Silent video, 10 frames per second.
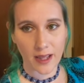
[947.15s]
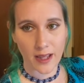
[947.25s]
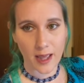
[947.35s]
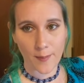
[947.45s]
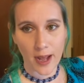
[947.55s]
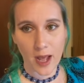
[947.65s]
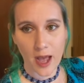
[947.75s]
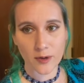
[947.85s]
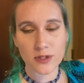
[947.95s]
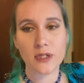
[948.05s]
at my
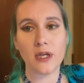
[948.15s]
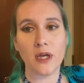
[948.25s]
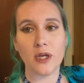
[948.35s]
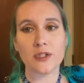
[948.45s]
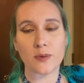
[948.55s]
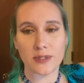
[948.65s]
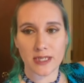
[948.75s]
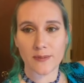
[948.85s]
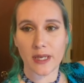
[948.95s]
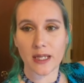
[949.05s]
house, so it
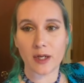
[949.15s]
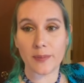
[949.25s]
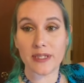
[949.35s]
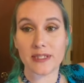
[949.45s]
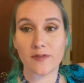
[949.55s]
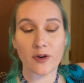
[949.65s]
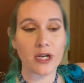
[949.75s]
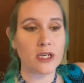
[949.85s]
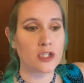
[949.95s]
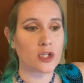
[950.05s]
does make it a little bit
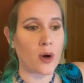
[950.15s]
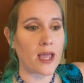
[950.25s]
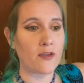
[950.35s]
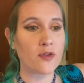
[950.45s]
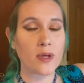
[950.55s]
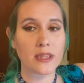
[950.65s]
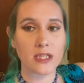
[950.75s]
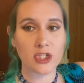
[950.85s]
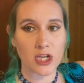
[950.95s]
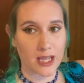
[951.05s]
different. So if you get the
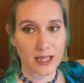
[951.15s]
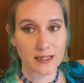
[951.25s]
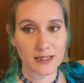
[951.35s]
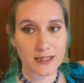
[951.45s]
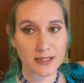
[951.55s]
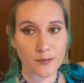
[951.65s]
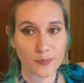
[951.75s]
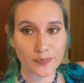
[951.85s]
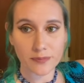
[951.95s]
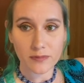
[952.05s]
chance
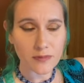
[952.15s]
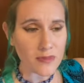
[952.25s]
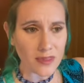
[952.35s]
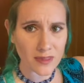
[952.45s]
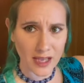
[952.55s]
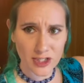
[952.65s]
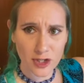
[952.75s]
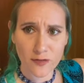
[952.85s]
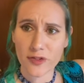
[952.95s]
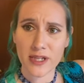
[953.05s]
next
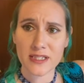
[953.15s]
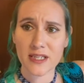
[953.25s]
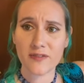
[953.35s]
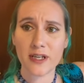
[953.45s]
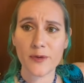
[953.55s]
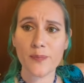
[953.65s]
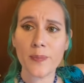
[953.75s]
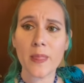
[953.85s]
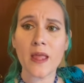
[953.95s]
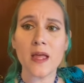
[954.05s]
year for Thanksgiving
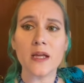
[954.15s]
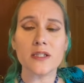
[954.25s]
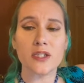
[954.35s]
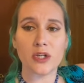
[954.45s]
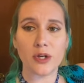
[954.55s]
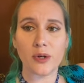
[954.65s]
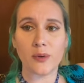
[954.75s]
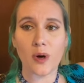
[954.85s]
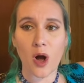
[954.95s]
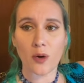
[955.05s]

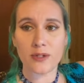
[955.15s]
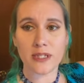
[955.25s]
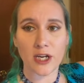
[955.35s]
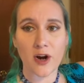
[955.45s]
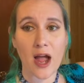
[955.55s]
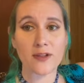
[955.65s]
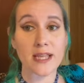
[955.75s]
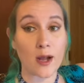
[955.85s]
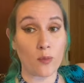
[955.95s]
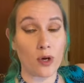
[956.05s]
to host at your house,
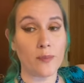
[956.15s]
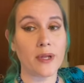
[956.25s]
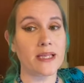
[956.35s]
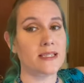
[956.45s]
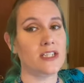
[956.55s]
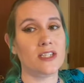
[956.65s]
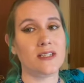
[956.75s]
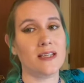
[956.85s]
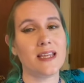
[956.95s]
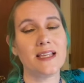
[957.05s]
I would, because it
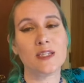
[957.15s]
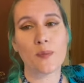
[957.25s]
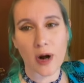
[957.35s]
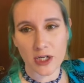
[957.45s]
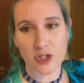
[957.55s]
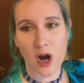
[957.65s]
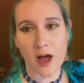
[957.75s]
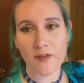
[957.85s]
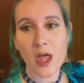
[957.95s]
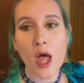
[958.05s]
takes the pressure
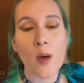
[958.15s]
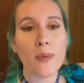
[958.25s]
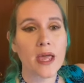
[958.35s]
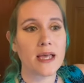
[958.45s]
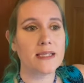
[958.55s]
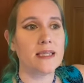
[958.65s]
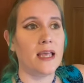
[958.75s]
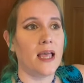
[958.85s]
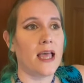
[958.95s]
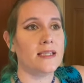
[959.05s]
off. Because
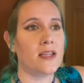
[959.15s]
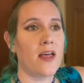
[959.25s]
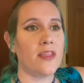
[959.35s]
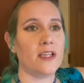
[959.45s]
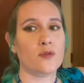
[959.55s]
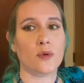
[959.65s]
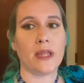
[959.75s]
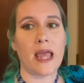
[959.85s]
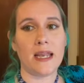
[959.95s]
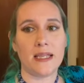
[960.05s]
it's not that it's
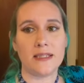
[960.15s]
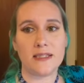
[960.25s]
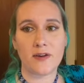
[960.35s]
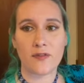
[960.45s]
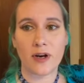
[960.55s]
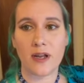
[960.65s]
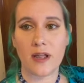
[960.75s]
really any different